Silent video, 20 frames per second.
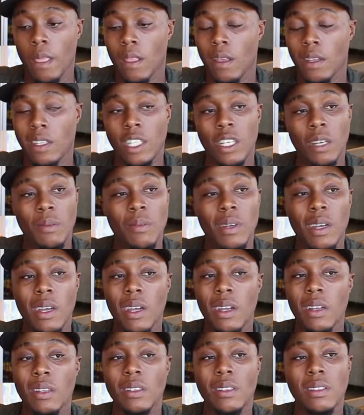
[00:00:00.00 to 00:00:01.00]
the
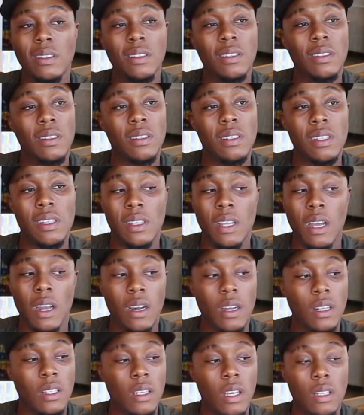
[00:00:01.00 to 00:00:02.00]
chairman, the
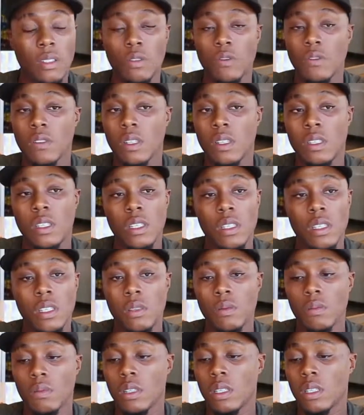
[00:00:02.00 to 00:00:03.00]
directors of the
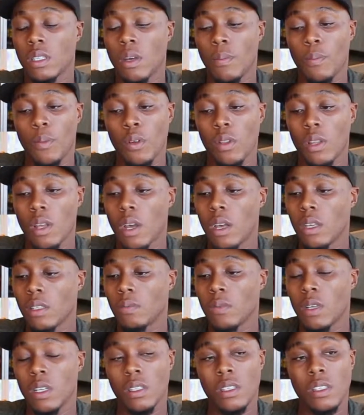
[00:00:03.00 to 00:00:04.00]
team, the
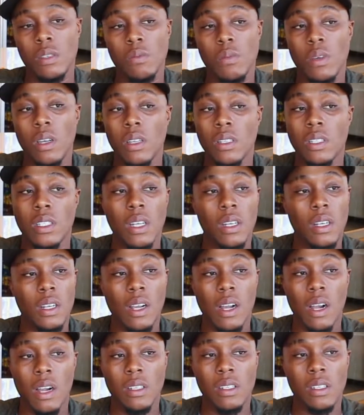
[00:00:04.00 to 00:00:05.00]
supporters, my teammate,
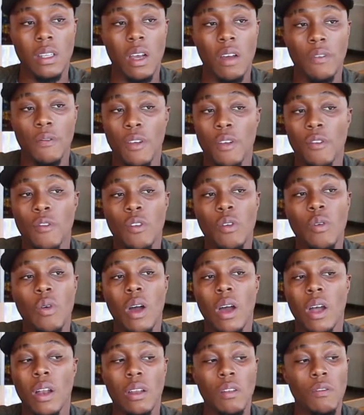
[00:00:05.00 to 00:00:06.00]
technical staff,
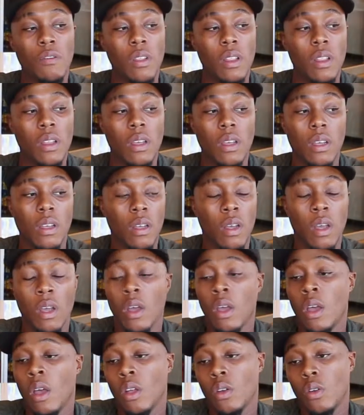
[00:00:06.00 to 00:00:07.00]
everyone, even the,
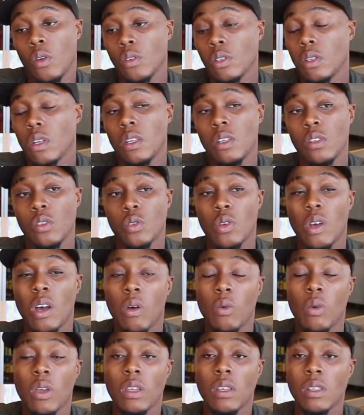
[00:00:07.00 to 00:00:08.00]
those ladies who
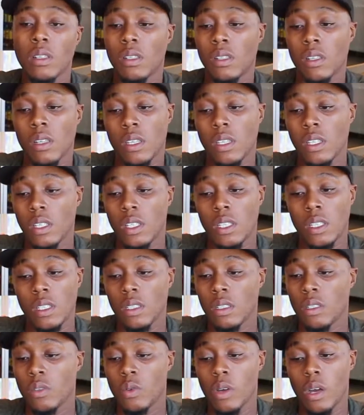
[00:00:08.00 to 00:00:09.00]
are working in the
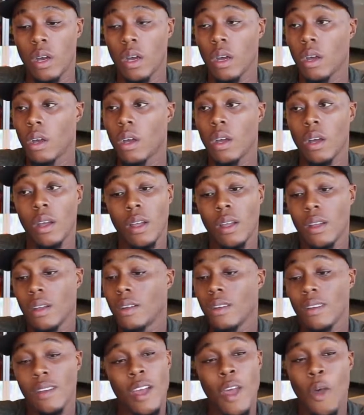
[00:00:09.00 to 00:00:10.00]
kitchen, we are
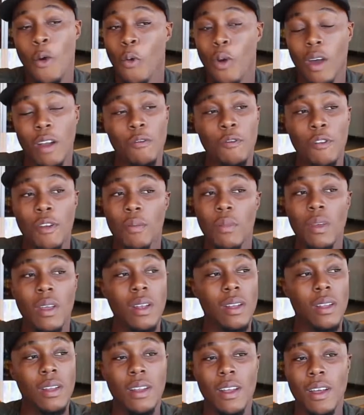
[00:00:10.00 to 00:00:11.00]
one
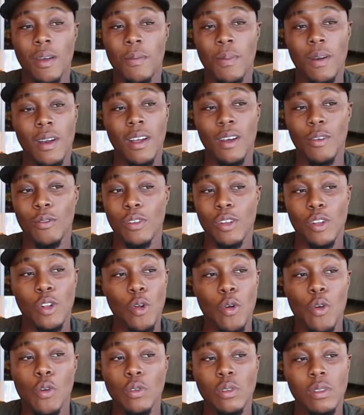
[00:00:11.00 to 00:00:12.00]
family there, we
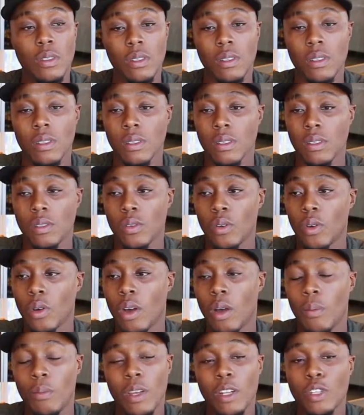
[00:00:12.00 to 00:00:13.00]
close.
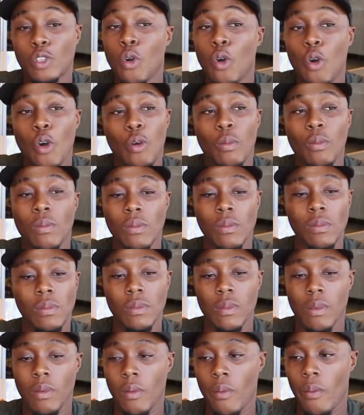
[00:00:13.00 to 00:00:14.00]
So I'm at
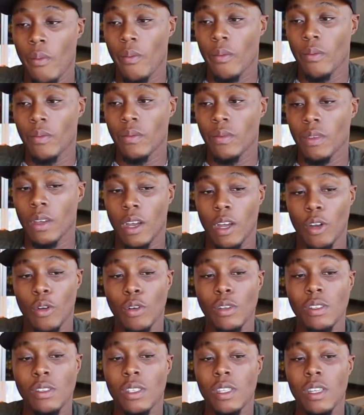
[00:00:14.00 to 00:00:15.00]
home. I
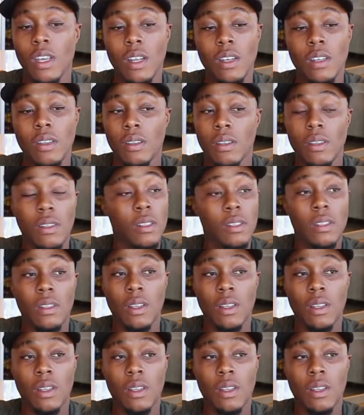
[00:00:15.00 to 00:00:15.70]
don't see any